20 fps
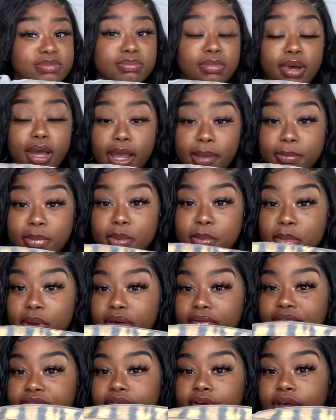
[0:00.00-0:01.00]
might be my
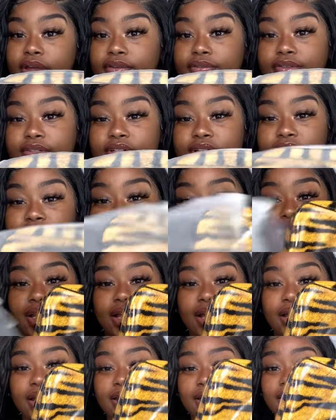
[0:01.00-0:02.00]
favorite.
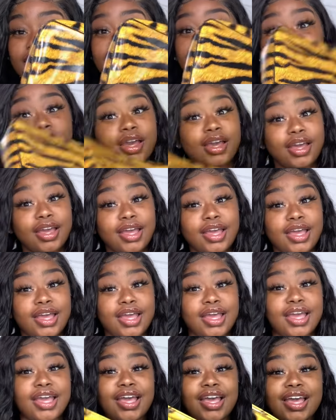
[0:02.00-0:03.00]
Like,
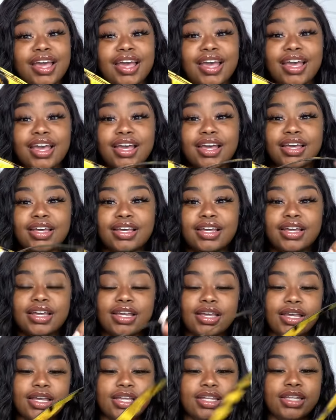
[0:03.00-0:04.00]

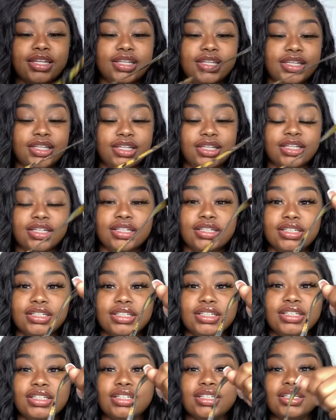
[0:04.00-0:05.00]
honey,
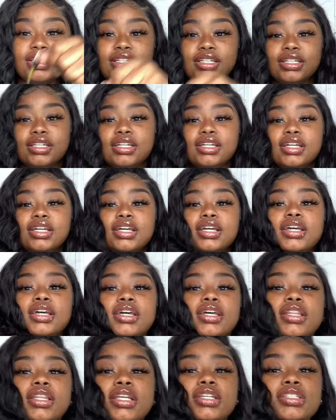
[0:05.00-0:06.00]

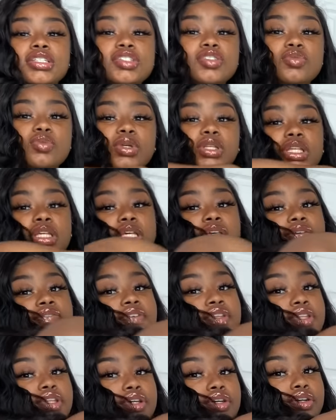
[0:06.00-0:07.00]
this is really
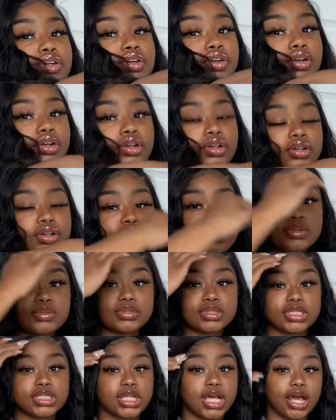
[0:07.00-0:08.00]
giving the
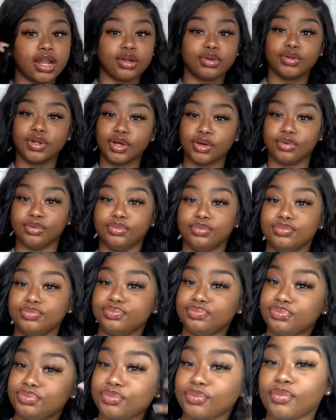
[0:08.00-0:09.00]
girls, I don't know.
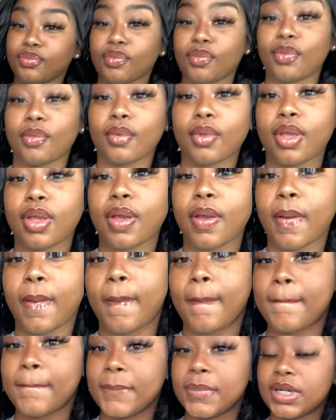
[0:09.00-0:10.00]

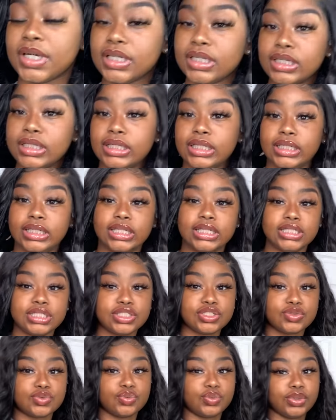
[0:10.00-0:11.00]
But honey, this
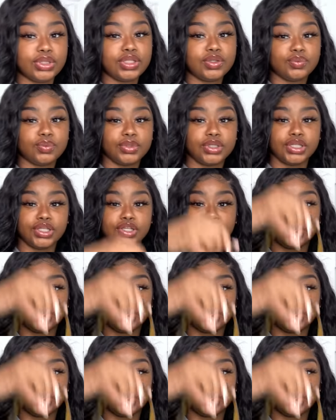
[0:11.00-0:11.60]
is really, really